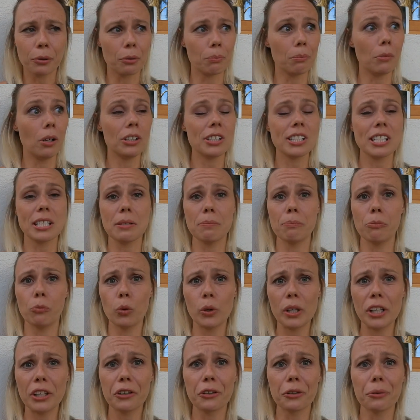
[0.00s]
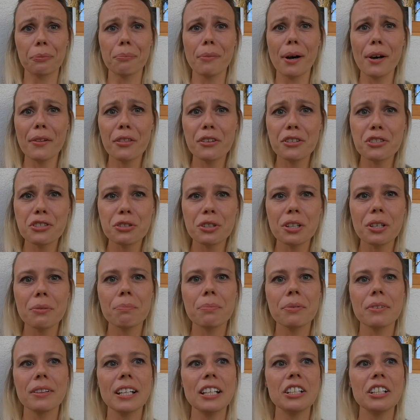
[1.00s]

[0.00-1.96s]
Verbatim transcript: or multi-week or month trip,